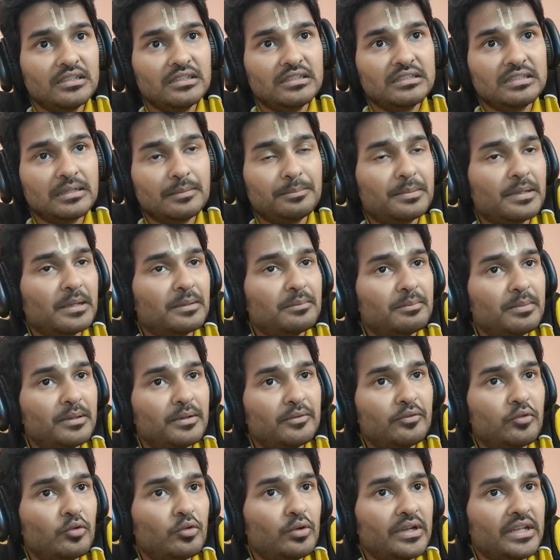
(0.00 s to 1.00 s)

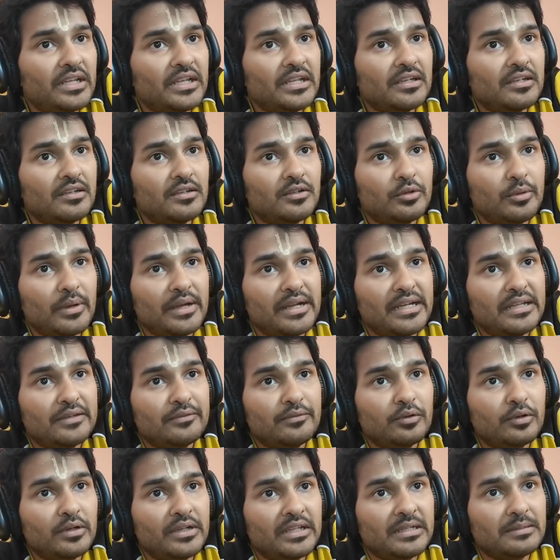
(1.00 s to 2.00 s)
September 14,
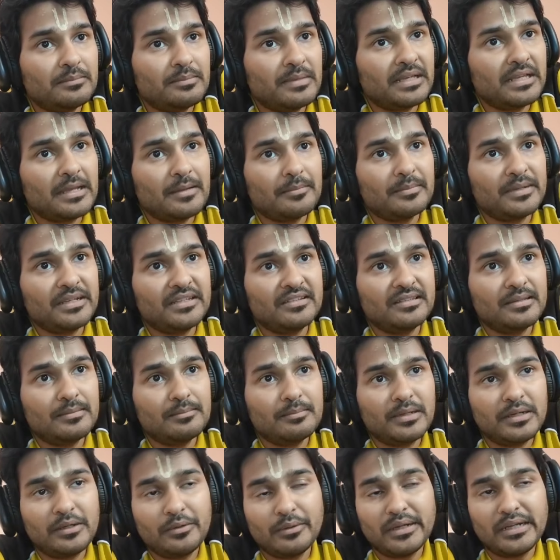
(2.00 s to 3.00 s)
2014 became
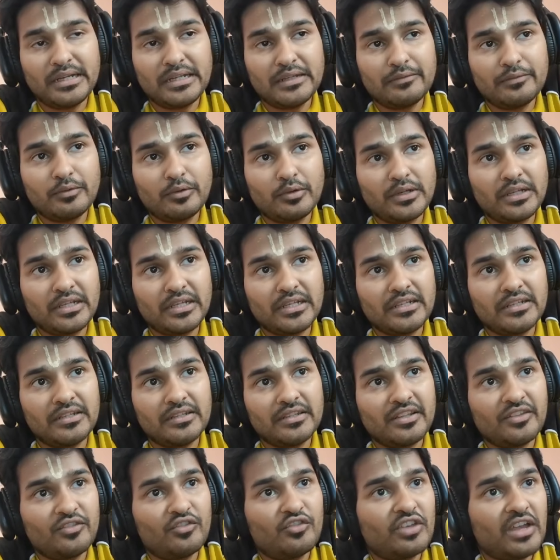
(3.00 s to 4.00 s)
December
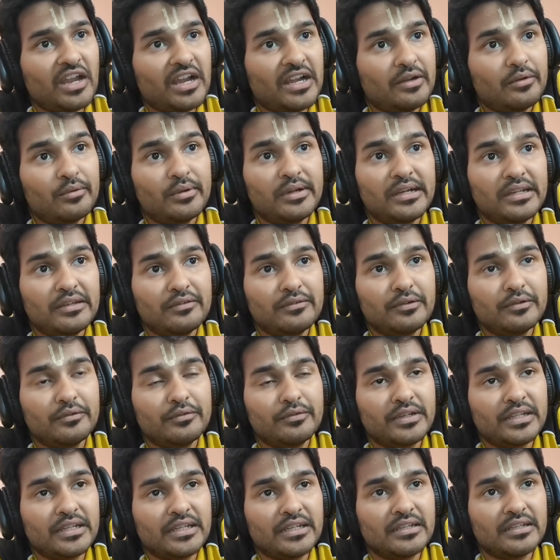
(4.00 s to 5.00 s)
2014, then Jan
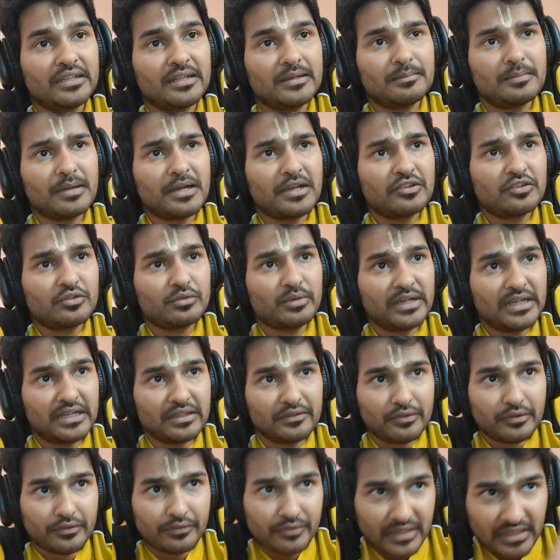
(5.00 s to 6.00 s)
2015, then March
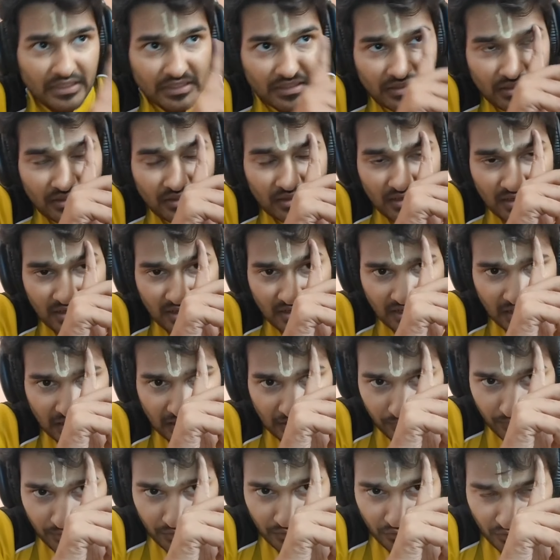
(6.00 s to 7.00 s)
2015,
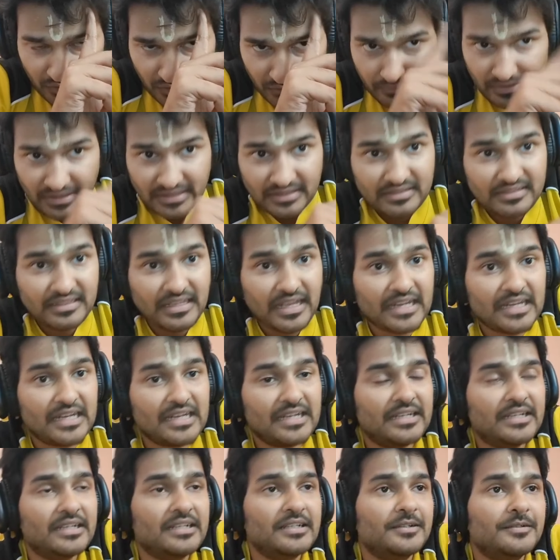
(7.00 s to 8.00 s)
eventually went
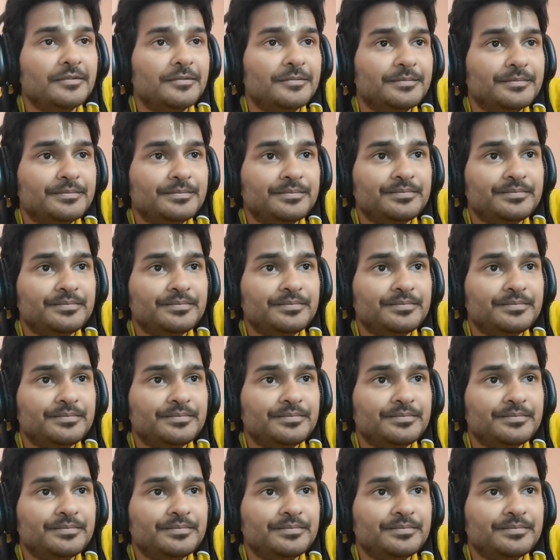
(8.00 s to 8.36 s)
silent.